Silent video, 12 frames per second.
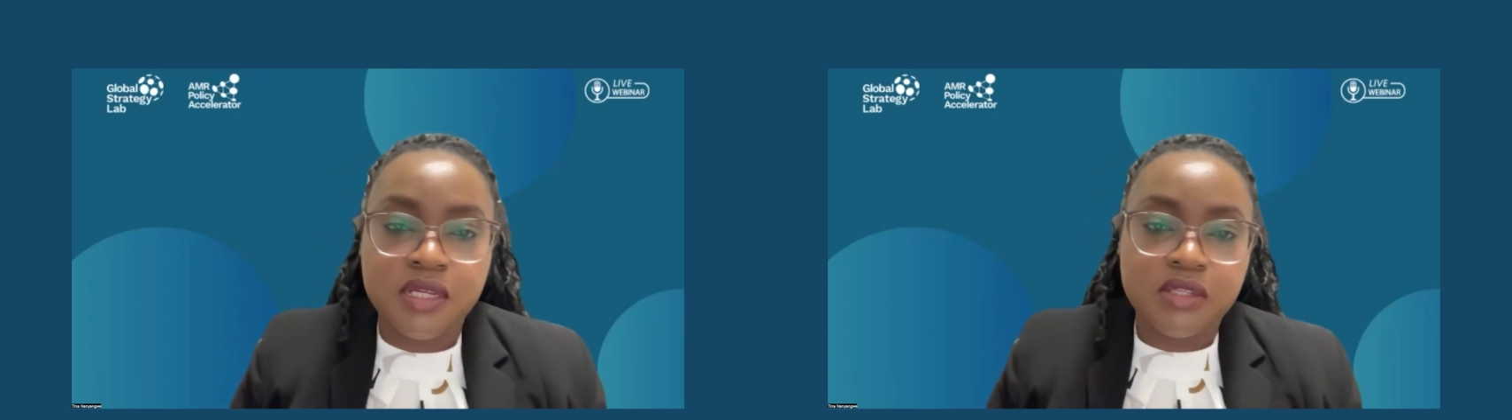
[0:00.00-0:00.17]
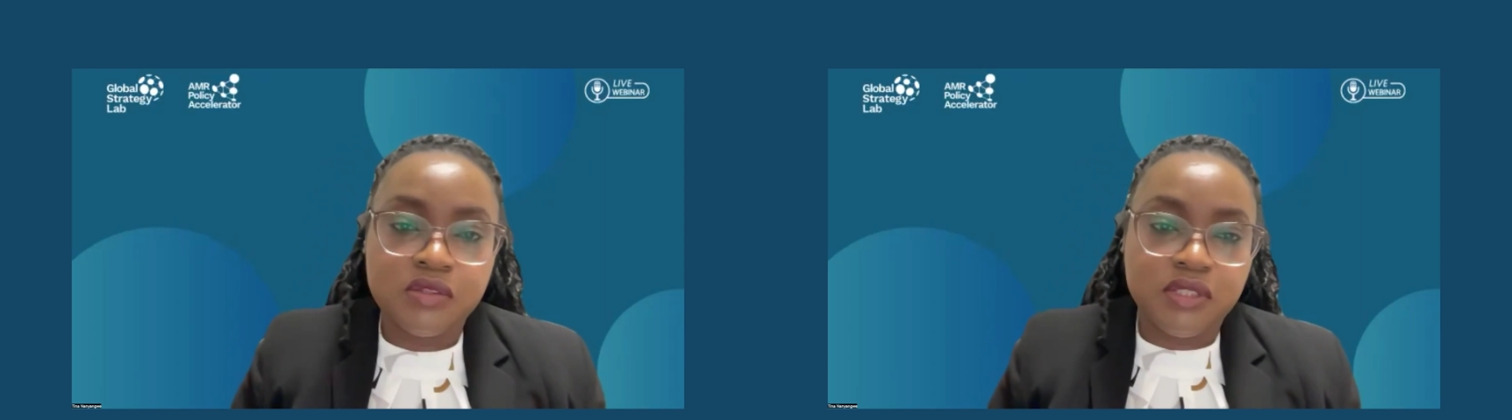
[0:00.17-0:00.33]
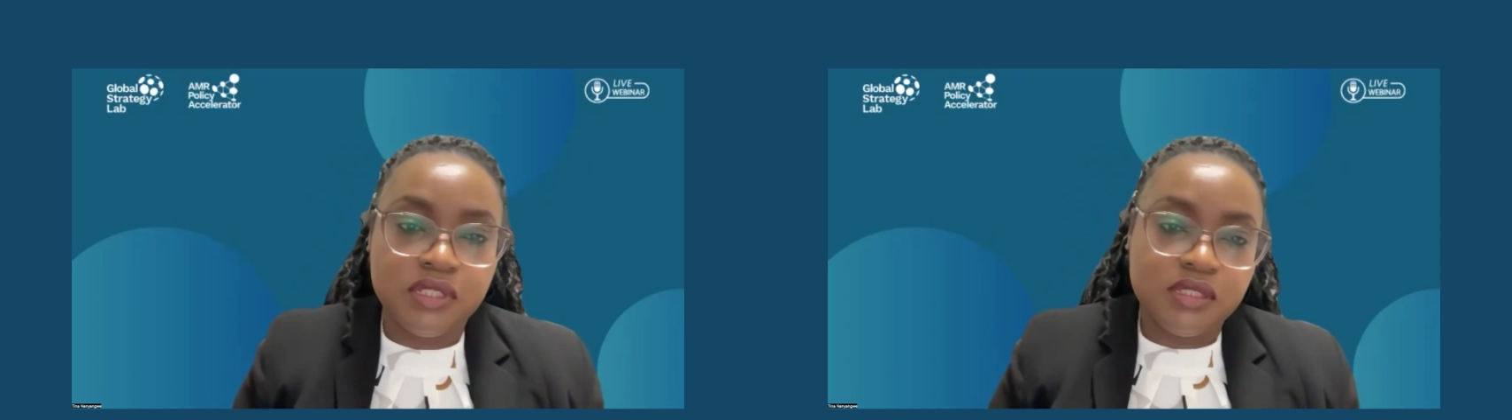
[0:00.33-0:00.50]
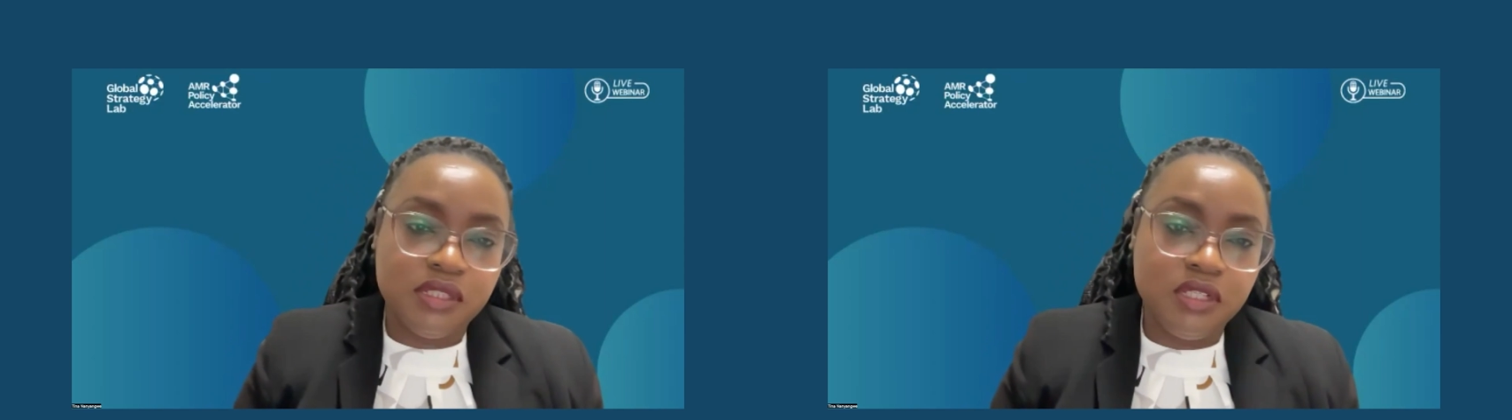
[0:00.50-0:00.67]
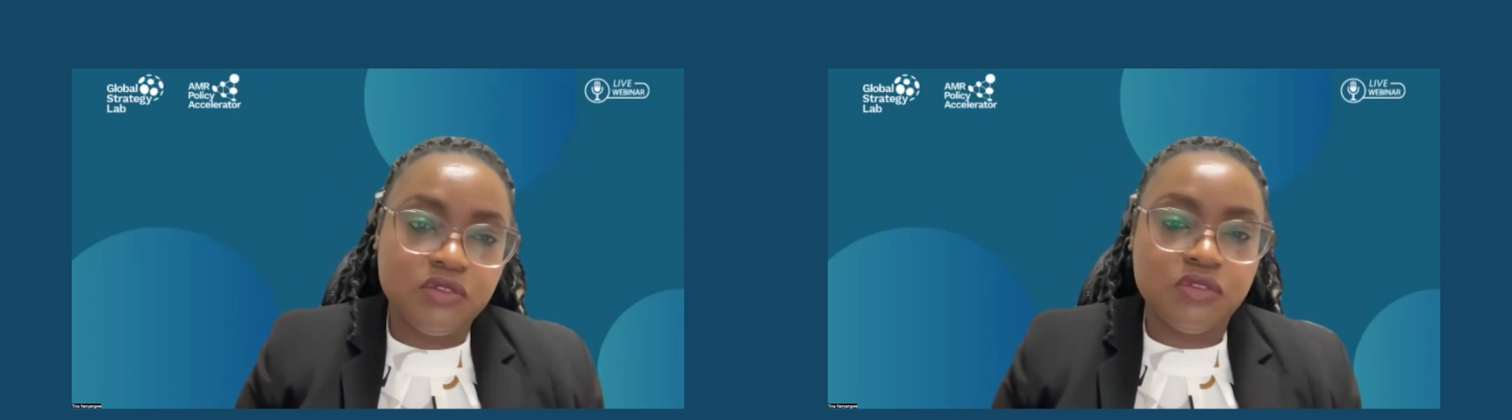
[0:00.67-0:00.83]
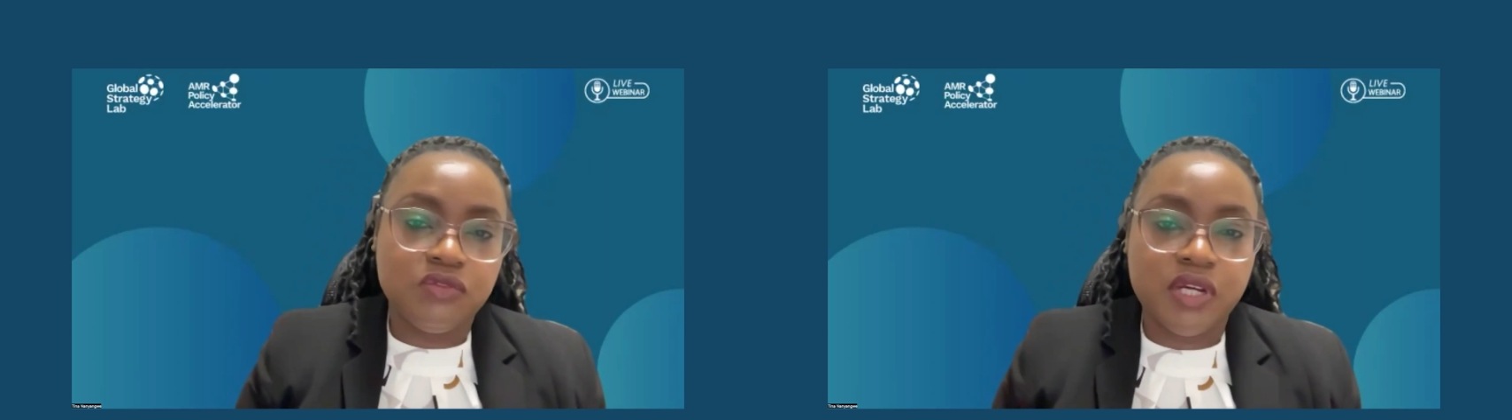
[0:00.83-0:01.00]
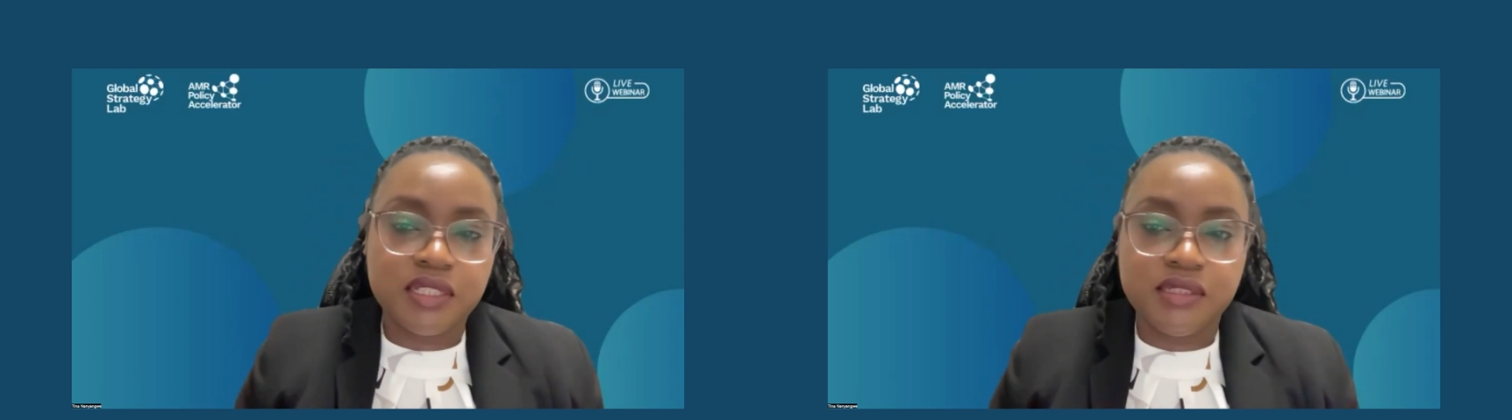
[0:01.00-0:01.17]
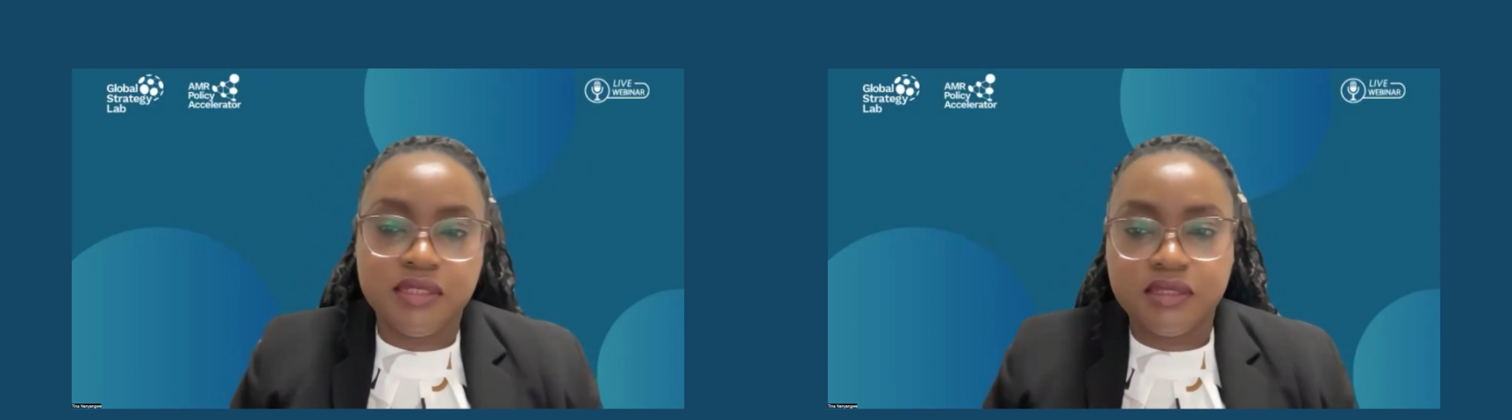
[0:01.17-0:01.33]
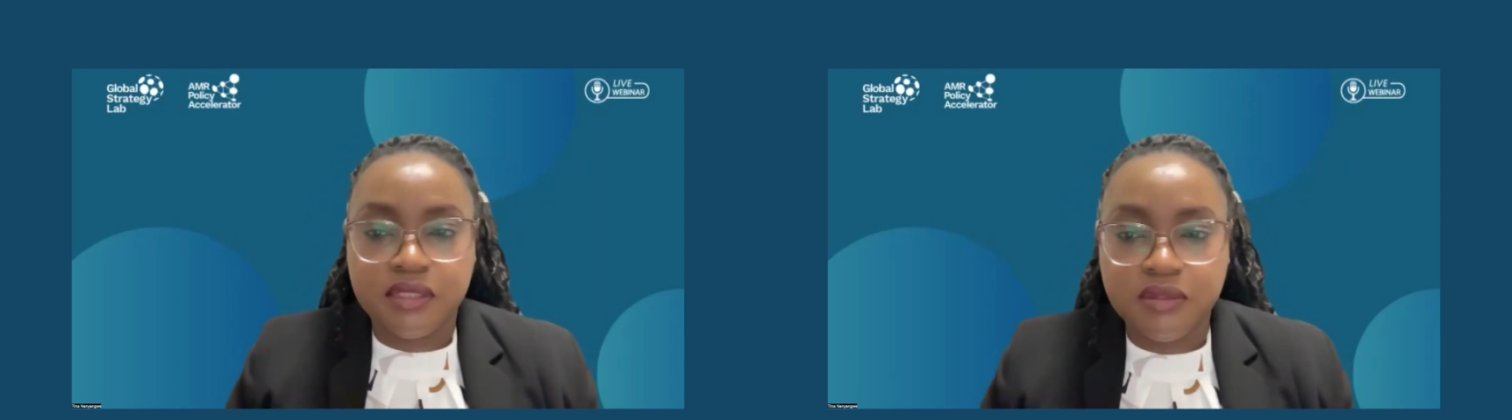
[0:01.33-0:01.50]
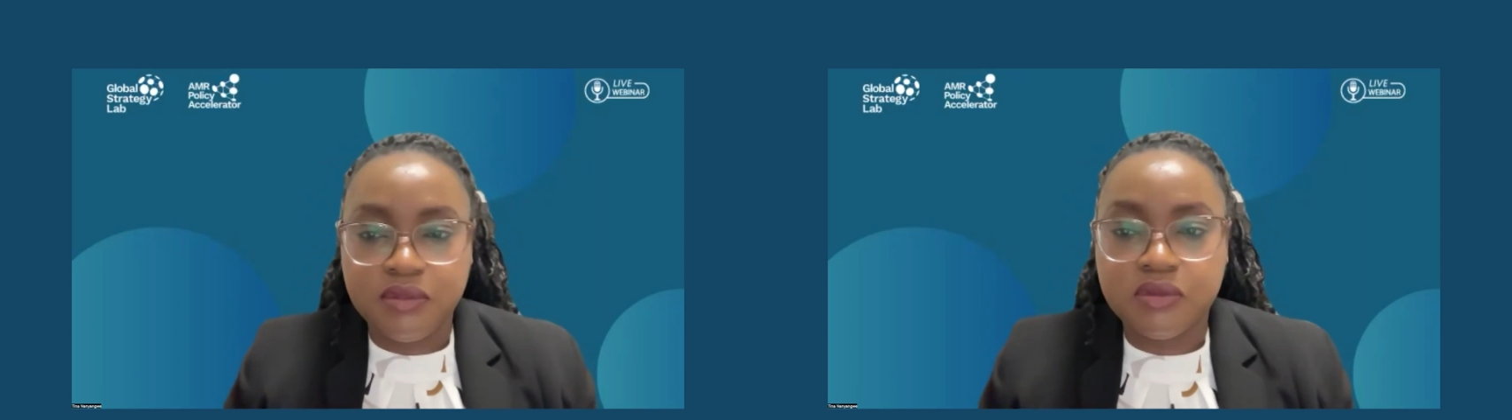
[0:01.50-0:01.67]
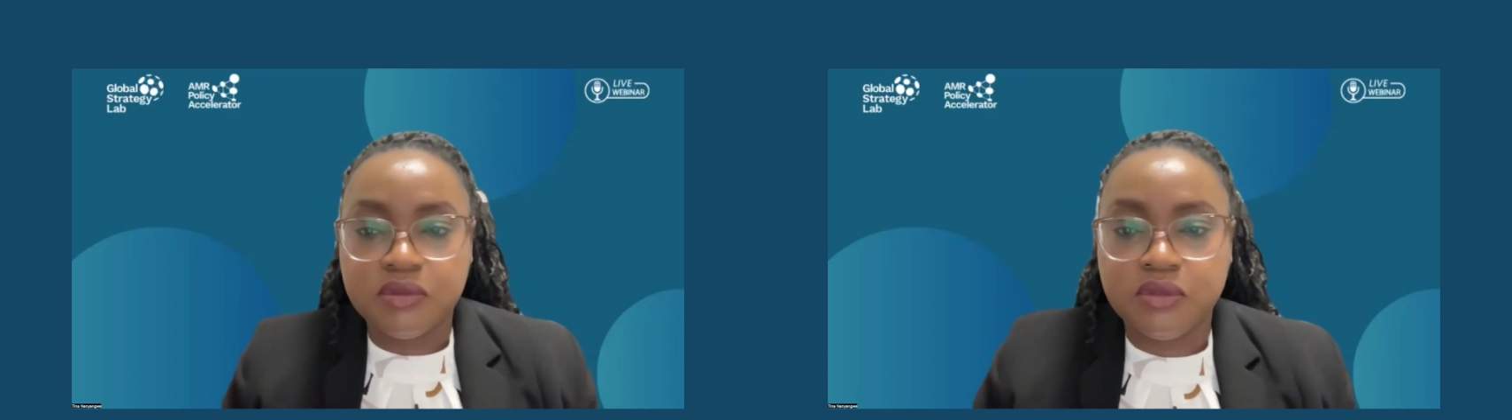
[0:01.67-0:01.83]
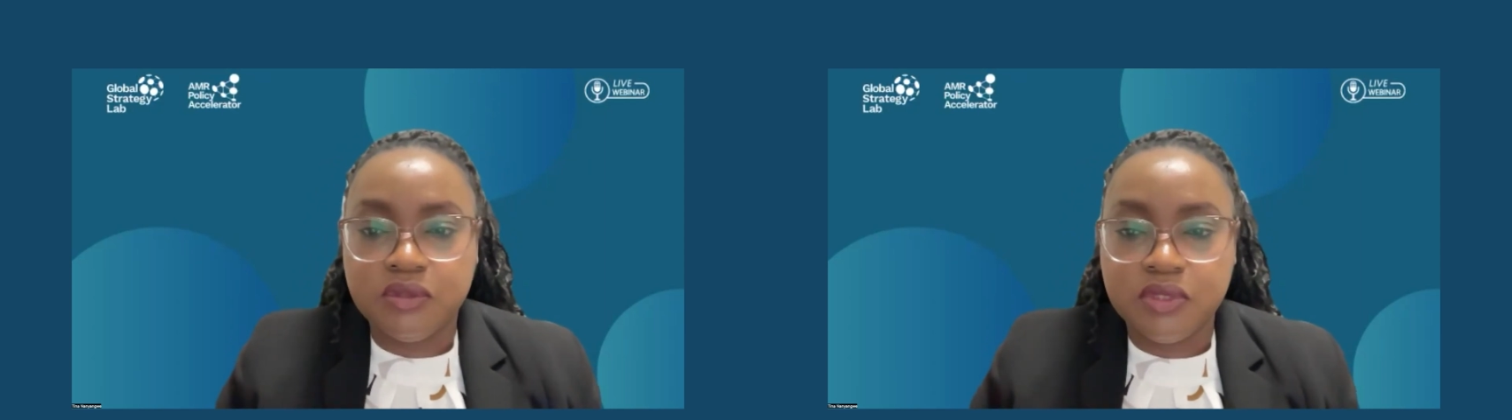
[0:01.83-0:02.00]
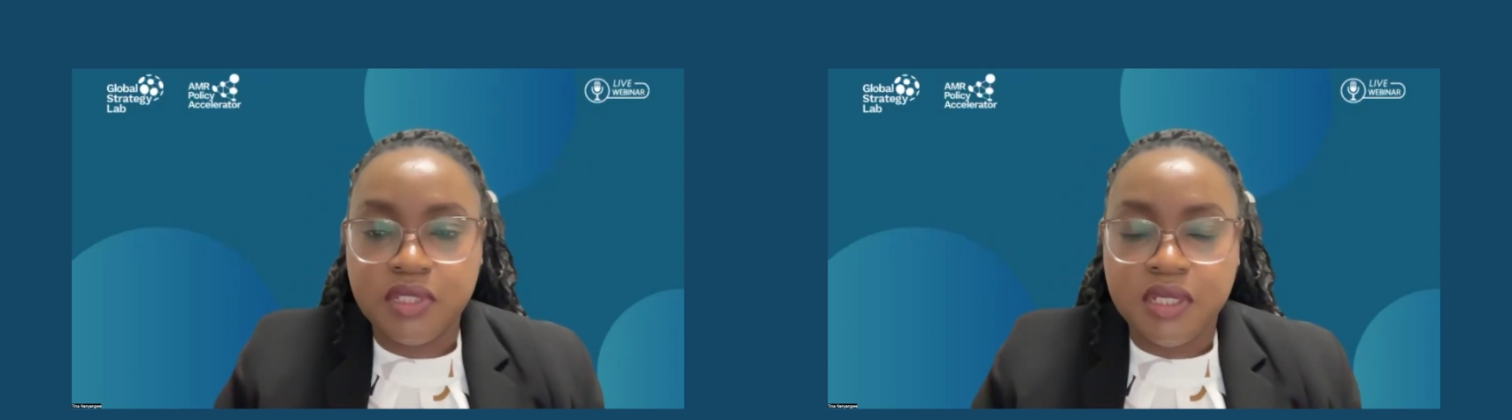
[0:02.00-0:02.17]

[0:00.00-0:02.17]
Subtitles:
So there's the issue of access and also